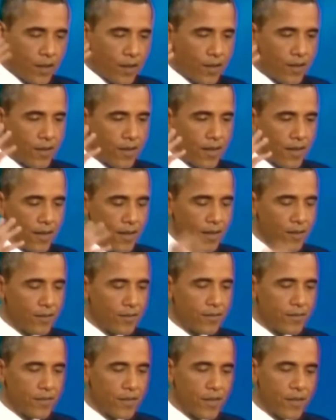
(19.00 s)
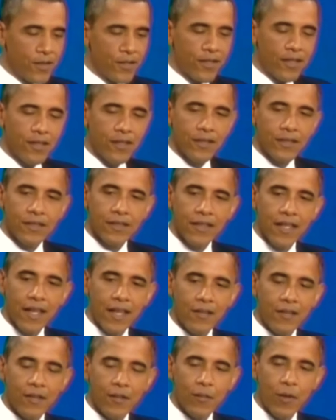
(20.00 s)
There's still
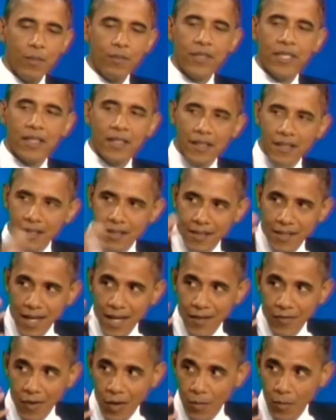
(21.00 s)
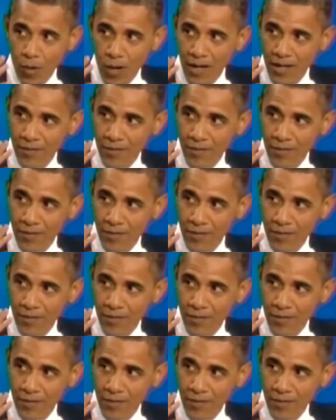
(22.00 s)
kind of a reptilian side of our